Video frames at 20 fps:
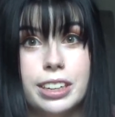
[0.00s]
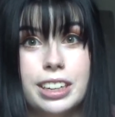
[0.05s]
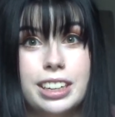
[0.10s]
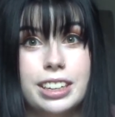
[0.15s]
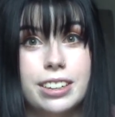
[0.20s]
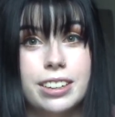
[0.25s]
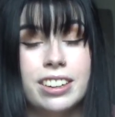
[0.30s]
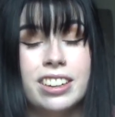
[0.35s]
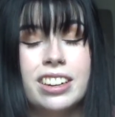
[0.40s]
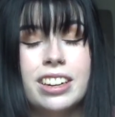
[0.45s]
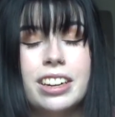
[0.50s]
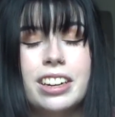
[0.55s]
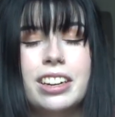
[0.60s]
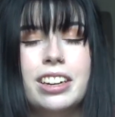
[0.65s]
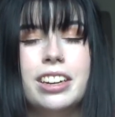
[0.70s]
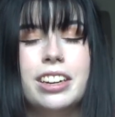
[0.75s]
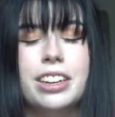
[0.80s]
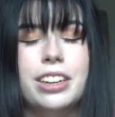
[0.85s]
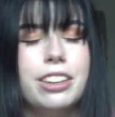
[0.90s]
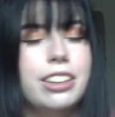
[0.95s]
here,
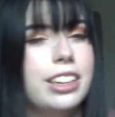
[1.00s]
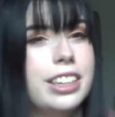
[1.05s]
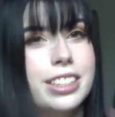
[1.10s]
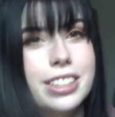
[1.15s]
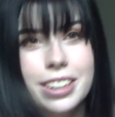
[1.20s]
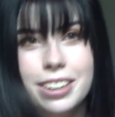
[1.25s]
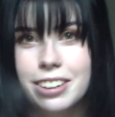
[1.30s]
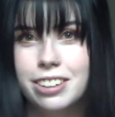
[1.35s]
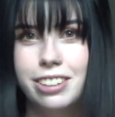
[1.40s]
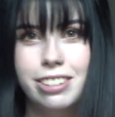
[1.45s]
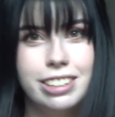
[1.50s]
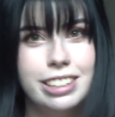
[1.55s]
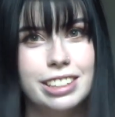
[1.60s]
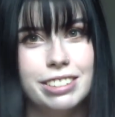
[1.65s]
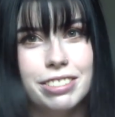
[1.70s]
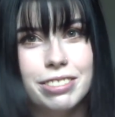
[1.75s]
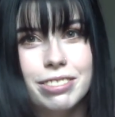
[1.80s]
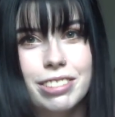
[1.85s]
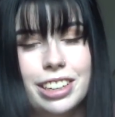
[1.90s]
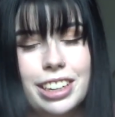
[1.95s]
you need to go to a
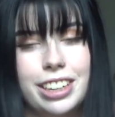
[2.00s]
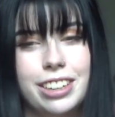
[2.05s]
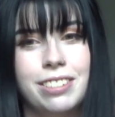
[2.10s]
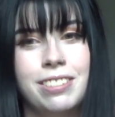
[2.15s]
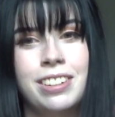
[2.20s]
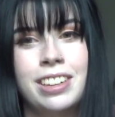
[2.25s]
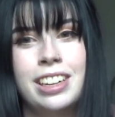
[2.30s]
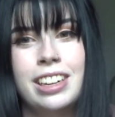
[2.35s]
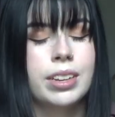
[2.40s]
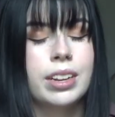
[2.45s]
different video.